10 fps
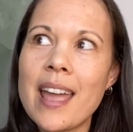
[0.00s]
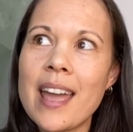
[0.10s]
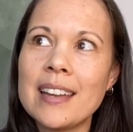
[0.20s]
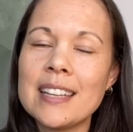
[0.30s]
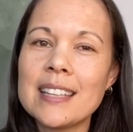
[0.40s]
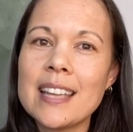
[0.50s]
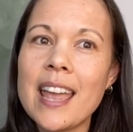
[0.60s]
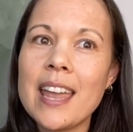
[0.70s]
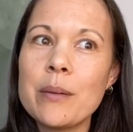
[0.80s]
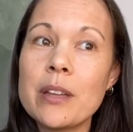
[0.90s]
And it
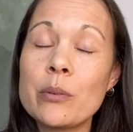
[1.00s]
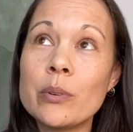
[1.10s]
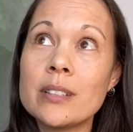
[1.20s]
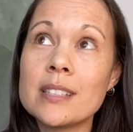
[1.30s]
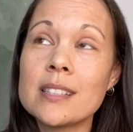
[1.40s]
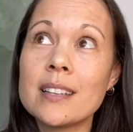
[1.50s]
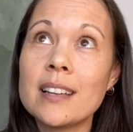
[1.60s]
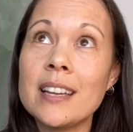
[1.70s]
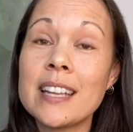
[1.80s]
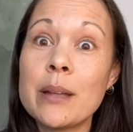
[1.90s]
came
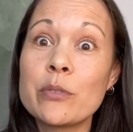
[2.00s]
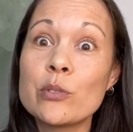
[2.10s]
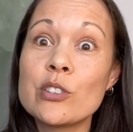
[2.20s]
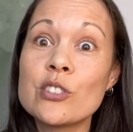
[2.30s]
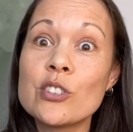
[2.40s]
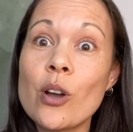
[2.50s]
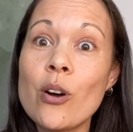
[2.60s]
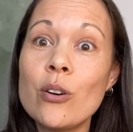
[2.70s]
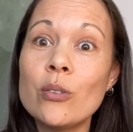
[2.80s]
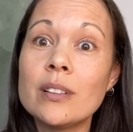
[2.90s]
through so